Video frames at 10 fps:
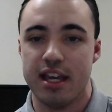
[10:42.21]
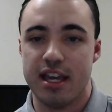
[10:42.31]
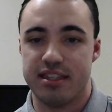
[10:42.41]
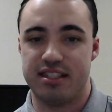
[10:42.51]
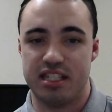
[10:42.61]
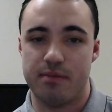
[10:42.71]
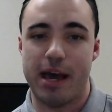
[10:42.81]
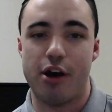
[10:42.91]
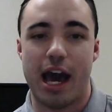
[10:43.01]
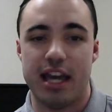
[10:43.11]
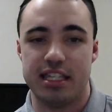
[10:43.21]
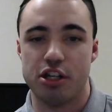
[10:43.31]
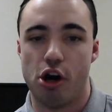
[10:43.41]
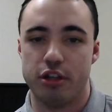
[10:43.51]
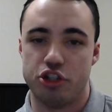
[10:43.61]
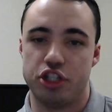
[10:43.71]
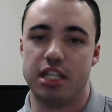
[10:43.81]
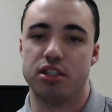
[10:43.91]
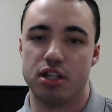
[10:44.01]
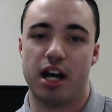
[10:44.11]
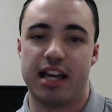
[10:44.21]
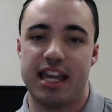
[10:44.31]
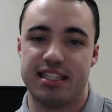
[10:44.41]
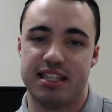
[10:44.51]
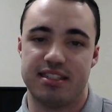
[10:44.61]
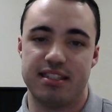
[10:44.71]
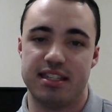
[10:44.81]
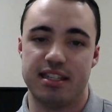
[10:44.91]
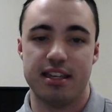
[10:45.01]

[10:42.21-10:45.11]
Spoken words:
This is about ideology, not identity.